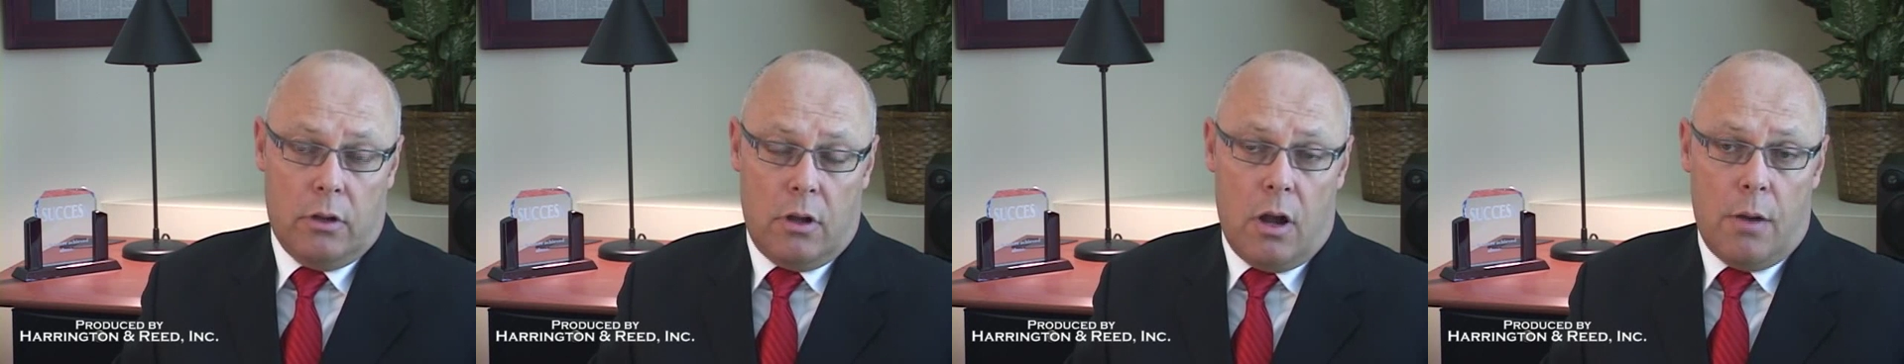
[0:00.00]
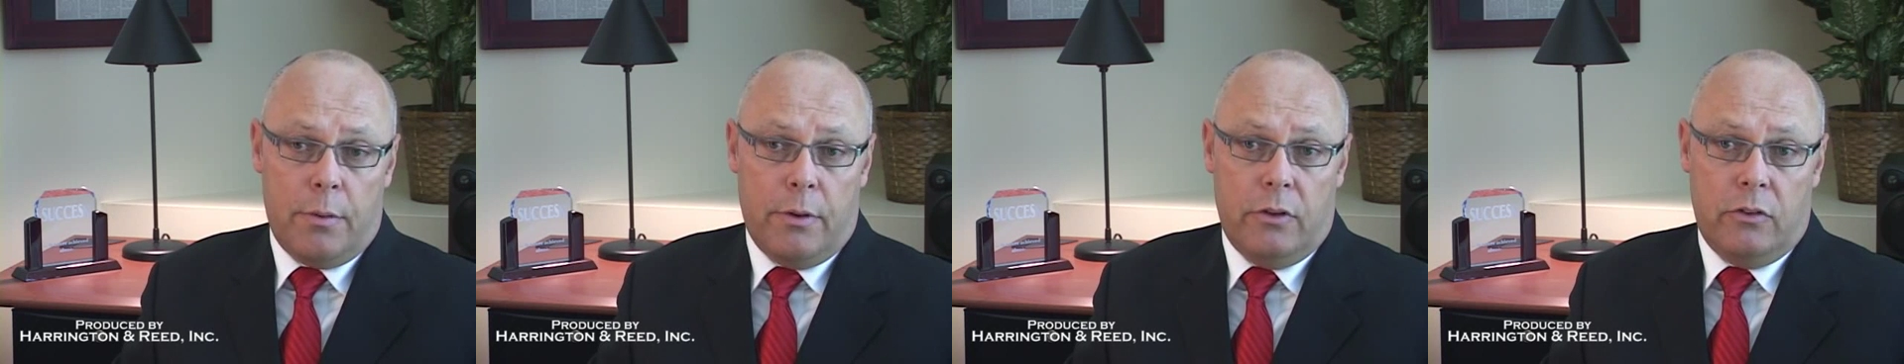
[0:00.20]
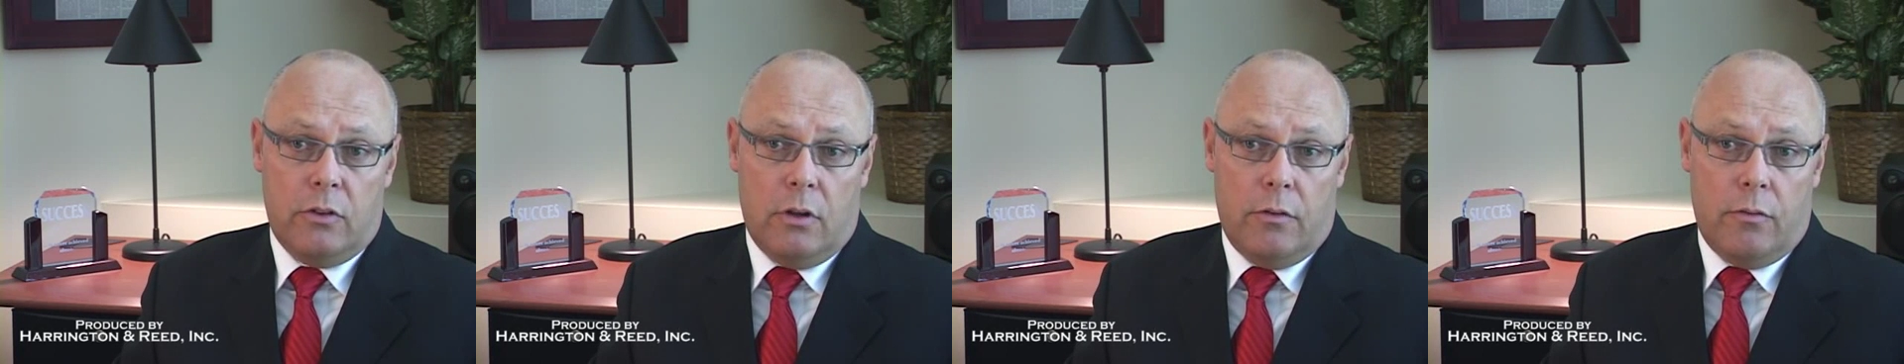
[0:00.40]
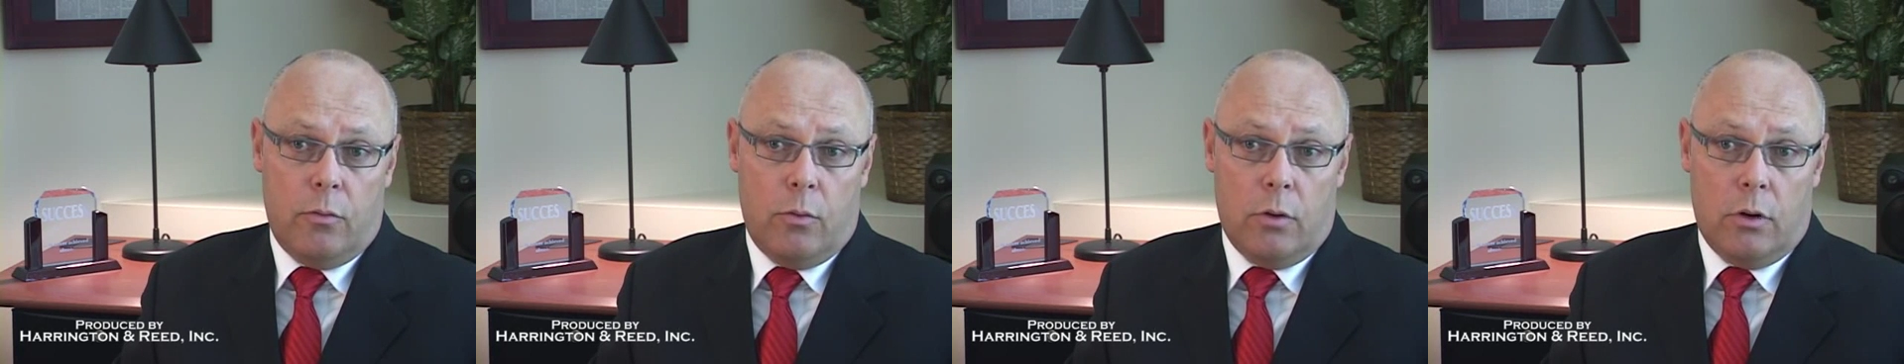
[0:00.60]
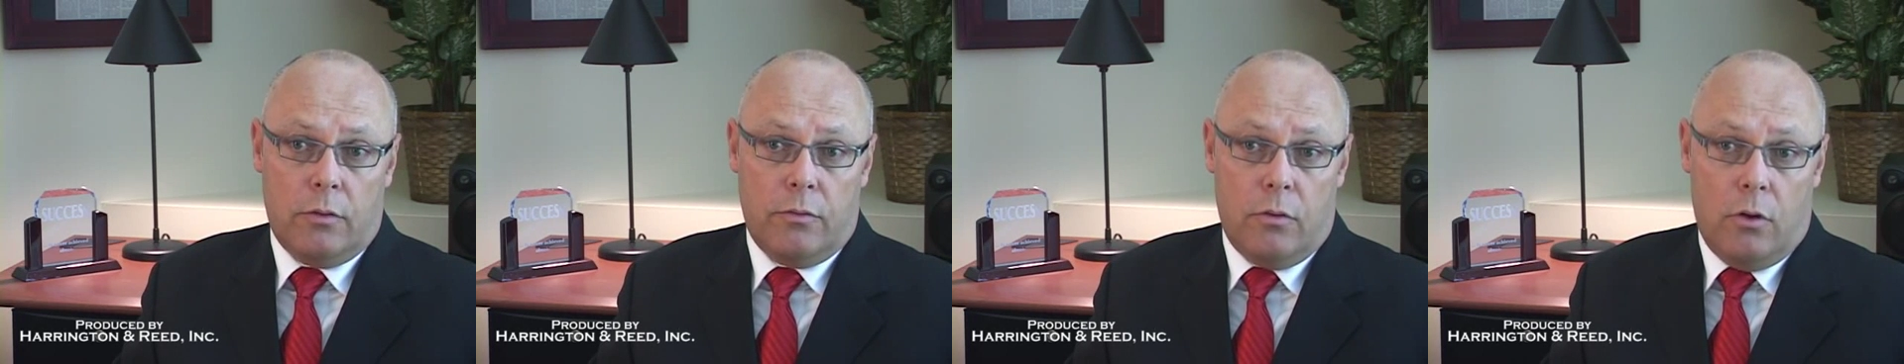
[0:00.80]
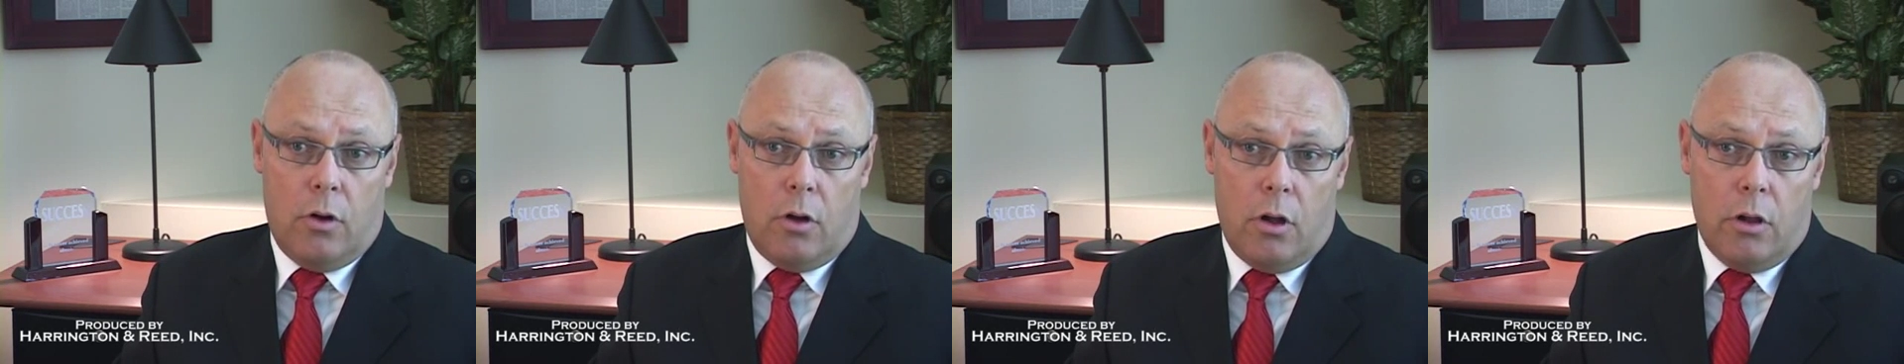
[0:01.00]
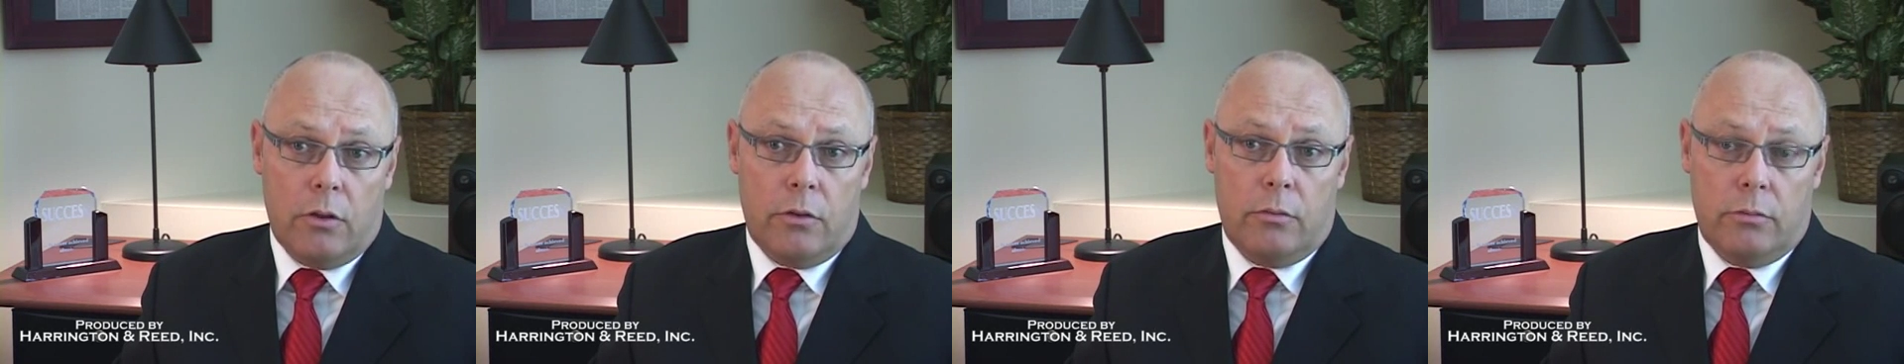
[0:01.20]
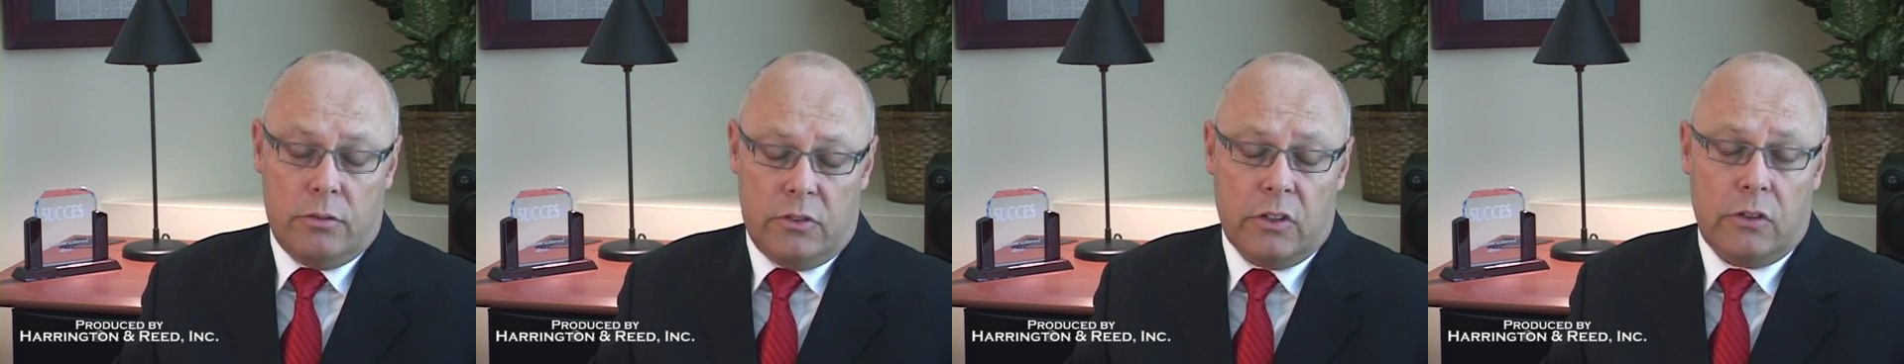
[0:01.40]
the companies I've worked for,
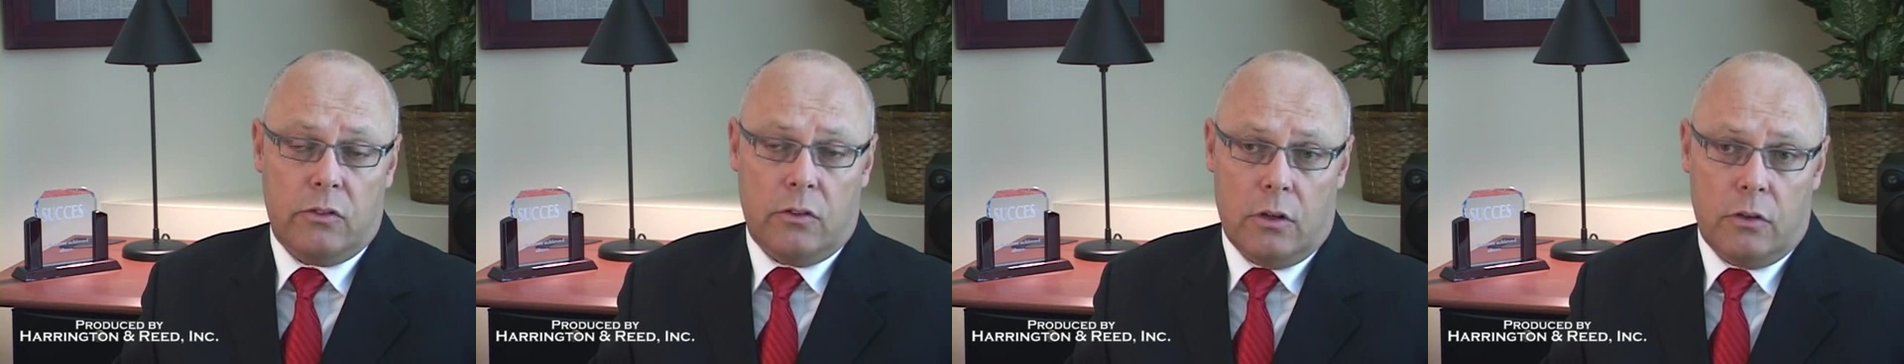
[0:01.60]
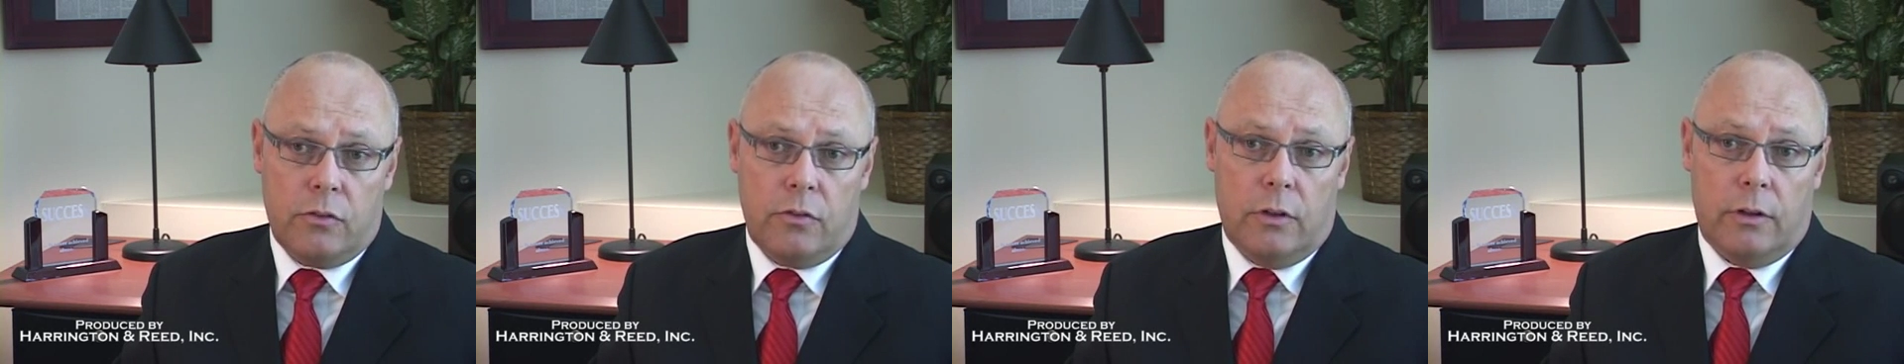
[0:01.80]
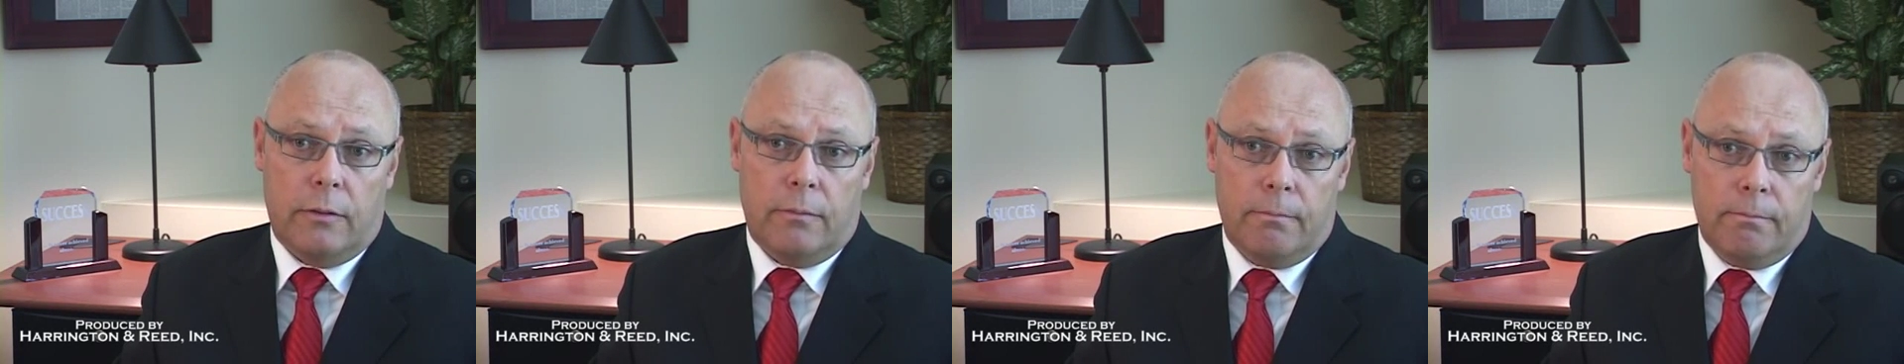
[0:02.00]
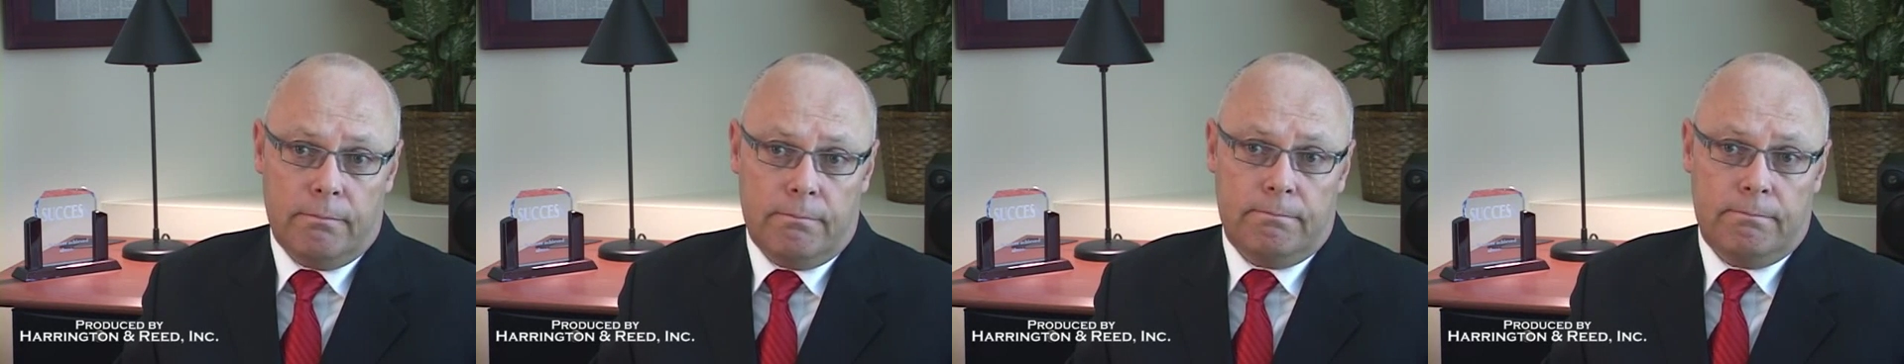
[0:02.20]
all successfully.